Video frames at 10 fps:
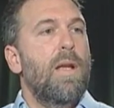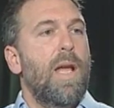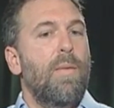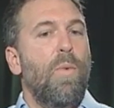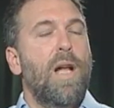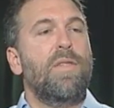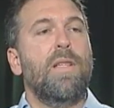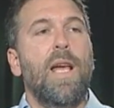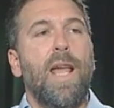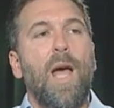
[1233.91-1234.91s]
And
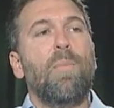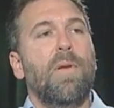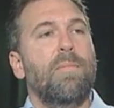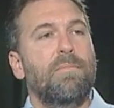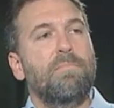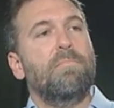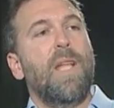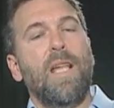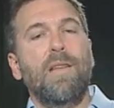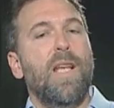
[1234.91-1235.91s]
watching that happen,
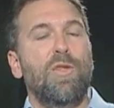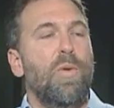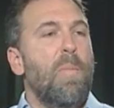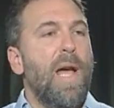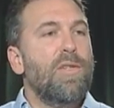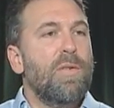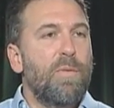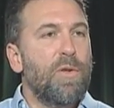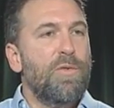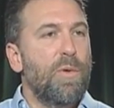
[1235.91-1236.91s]
and as you imagine,
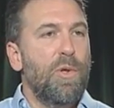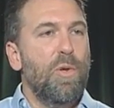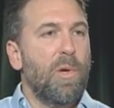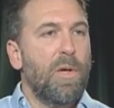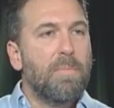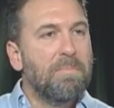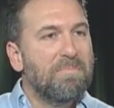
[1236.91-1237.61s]
first through humor,